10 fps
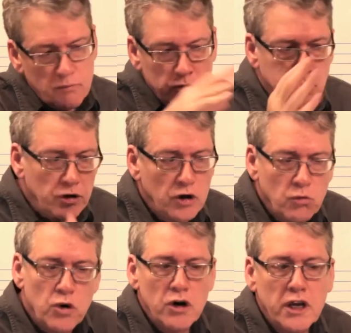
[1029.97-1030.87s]

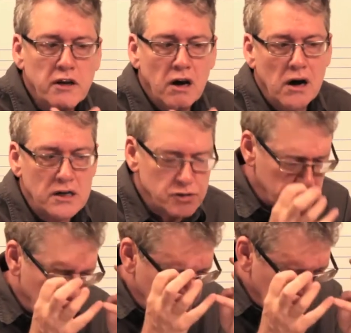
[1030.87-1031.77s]
work in concert
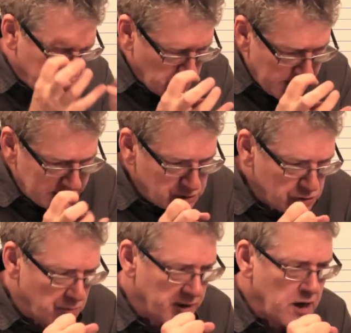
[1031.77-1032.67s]
so you can
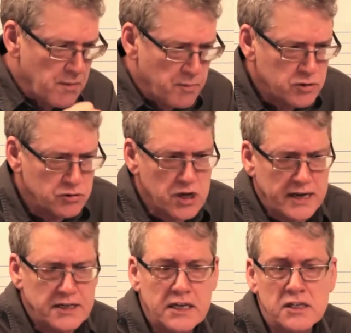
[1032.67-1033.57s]
brainstorm and come up with those
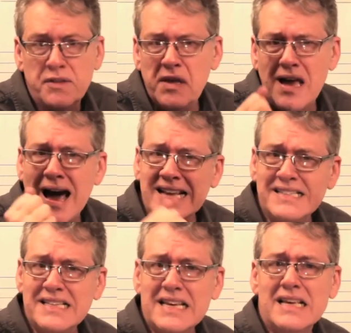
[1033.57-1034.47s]
ideas. The
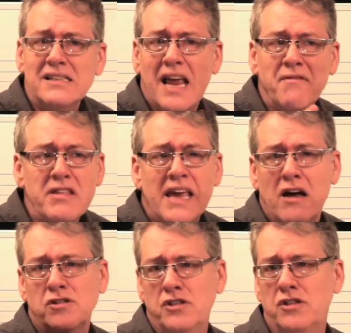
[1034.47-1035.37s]
ideas, everything
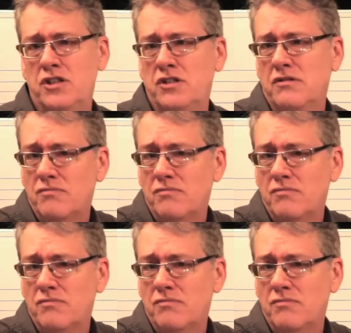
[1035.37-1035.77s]
else is just,